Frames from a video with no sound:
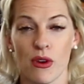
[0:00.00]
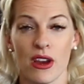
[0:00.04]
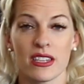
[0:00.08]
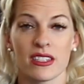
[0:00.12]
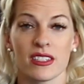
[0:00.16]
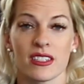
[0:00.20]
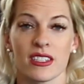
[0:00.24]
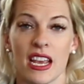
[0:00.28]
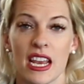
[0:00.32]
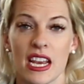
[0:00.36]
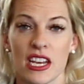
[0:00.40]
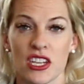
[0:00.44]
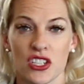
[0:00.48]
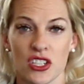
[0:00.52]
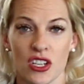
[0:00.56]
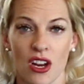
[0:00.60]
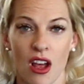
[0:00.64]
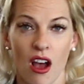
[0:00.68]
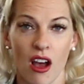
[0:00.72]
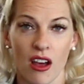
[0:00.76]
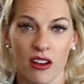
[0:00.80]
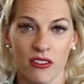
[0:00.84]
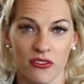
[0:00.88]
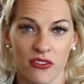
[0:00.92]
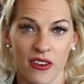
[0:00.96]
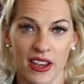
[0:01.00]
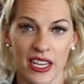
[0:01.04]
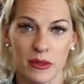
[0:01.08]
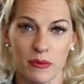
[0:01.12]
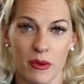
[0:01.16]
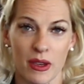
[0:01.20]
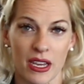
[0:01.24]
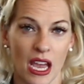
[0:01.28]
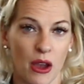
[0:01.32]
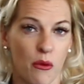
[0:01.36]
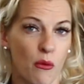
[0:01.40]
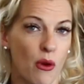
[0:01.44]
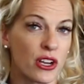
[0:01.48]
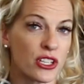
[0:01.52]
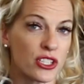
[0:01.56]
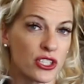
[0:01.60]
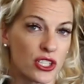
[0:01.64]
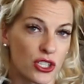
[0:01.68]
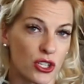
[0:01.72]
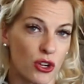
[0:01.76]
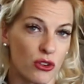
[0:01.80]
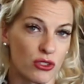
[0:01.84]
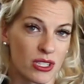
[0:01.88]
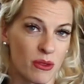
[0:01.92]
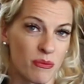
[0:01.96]
presentation on Facebook. I want
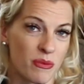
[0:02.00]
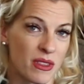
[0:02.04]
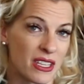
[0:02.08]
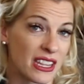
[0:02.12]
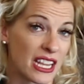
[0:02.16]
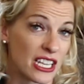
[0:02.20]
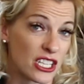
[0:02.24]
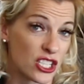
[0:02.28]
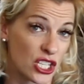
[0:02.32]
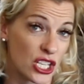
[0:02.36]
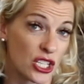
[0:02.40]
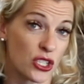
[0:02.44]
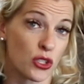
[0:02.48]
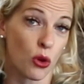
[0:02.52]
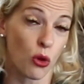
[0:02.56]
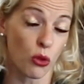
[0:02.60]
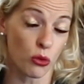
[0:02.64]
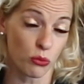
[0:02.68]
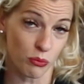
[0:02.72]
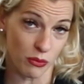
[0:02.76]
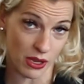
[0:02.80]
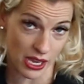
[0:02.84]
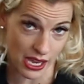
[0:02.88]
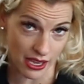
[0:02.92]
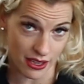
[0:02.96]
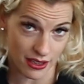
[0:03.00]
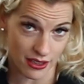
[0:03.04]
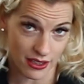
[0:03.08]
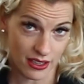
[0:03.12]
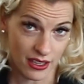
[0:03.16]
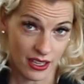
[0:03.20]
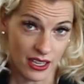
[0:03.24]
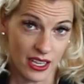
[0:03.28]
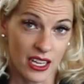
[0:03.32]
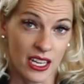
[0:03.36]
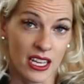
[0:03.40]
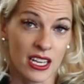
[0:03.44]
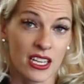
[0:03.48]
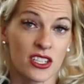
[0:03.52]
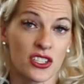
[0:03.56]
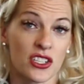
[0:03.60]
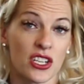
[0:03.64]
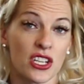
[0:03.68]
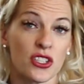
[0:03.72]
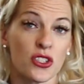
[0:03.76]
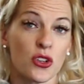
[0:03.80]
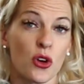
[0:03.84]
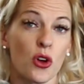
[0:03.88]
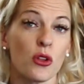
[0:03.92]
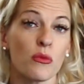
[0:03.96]
you to know something that she told me.
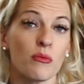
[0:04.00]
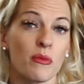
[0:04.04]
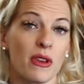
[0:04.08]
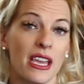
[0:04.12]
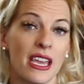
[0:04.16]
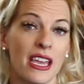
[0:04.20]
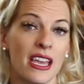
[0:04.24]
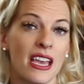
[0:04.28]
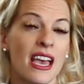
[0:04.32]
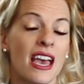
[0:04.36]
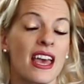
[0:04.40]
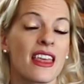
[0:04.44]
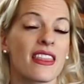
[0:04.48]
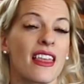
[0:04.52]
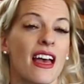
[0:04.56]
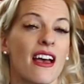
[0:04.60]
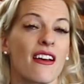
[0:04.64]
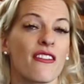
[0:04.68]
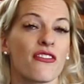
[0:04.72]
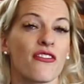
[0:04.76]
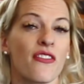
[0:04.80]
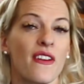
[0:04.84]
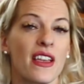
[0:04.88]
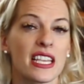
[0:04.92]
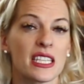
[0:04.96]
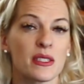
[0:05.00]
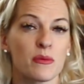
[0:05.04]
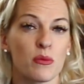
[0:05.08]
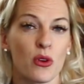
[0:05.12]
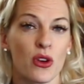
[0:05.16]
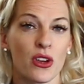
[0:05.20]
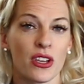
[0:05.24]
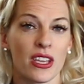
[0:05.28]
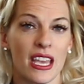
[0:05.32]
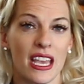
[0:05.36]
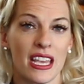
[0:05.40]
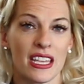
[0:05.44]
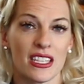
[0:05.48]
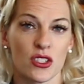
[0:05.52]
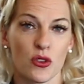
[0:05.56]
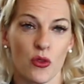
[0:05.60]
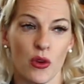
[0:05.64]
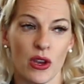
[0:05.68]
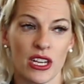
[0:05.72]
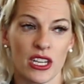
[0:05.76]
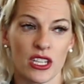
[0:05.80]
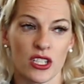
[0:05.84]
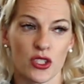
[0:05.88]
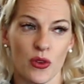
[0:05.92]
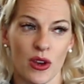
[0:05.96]
She told me that Facebook is
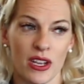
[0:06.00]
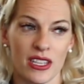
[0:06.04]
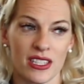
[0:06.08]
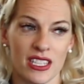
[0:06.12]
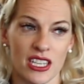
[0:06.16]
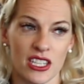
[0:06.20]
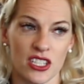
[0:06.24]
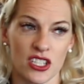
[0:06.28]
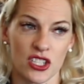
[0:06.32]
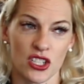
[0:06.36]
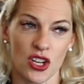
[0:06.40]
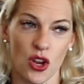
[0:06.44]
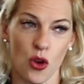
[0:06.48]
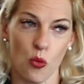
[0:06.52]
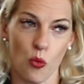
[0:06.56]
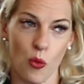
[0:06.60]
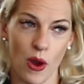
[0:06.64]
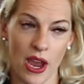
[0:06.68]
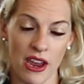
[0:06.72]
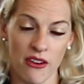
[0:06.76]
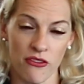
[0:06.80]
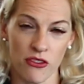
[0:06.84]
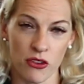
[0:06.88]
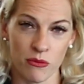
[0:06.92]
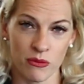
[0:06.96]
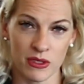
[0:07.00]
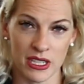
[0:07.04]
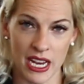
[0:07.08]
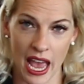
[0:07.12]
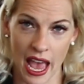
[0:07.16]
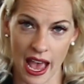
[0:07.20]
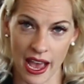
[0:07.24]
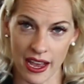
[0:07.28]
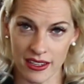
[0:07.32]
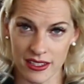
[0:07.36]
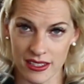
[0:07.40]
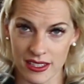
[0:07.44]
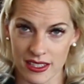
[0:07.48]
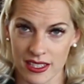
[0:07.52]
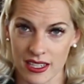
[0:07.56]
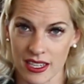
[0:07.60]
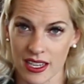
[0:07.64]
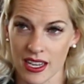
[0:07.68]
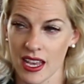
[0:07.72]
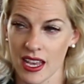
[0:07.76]
going to transition away from text